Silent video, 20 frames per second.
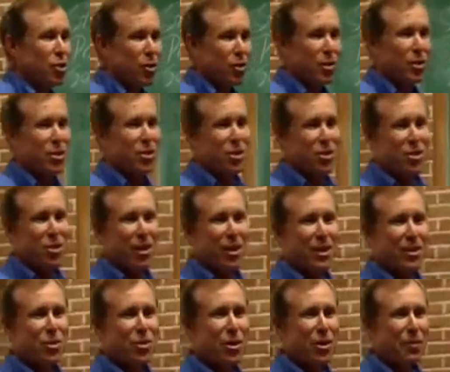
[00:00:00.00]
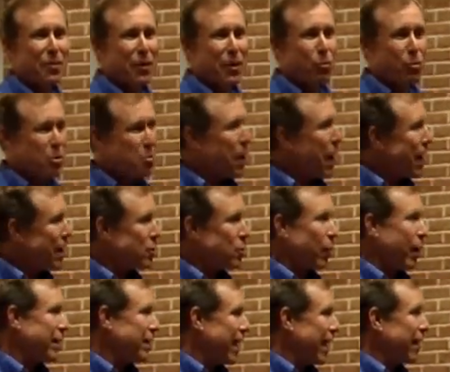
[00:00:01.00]
to this disease was passed
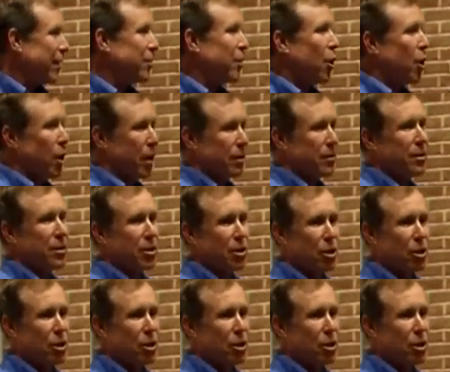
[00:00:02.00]
right down on,